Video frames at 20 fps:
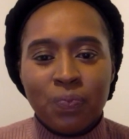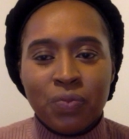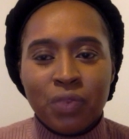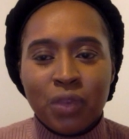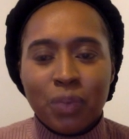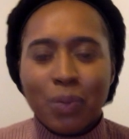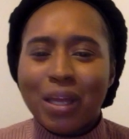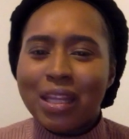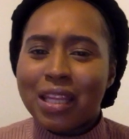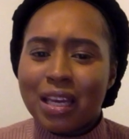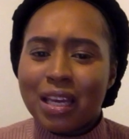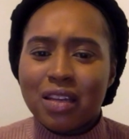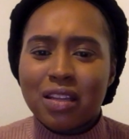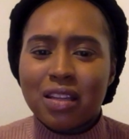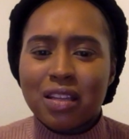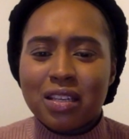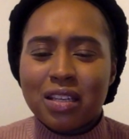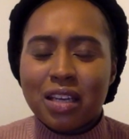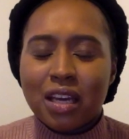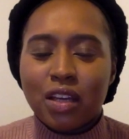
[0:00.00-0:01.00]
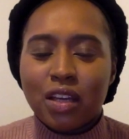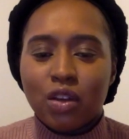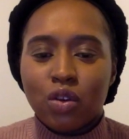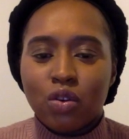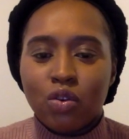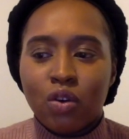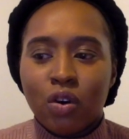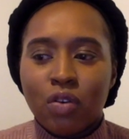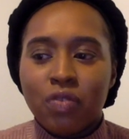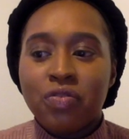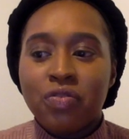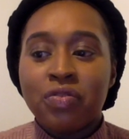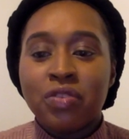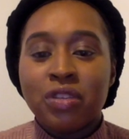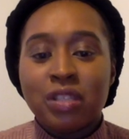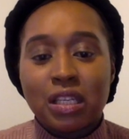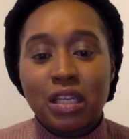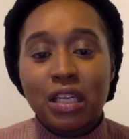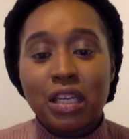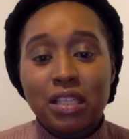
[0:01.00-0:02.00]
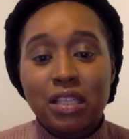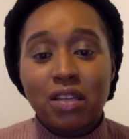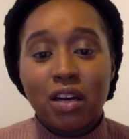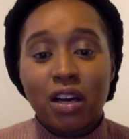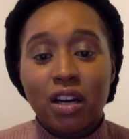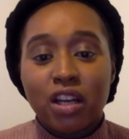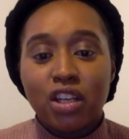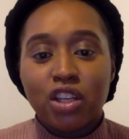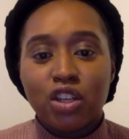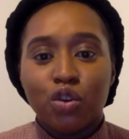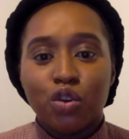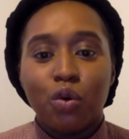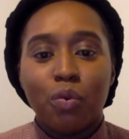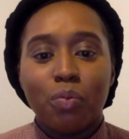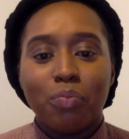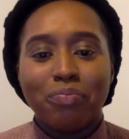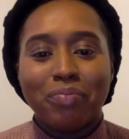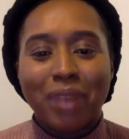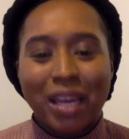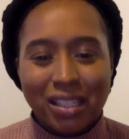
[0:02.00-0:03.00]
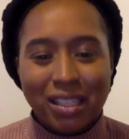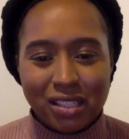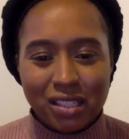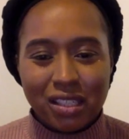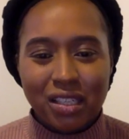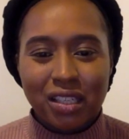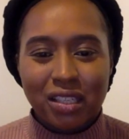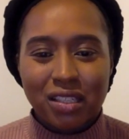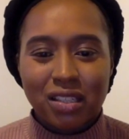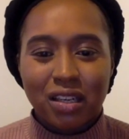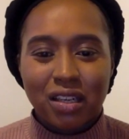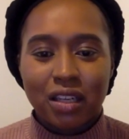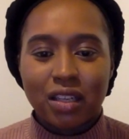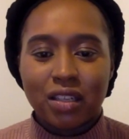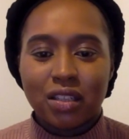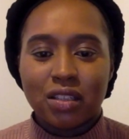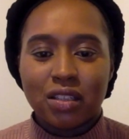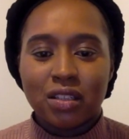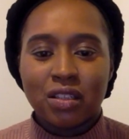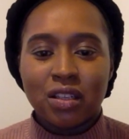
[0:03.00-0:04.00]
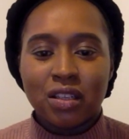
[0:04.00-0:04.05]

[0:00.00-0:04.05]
by the end of the day, you're not physically tired, you're mentally tired.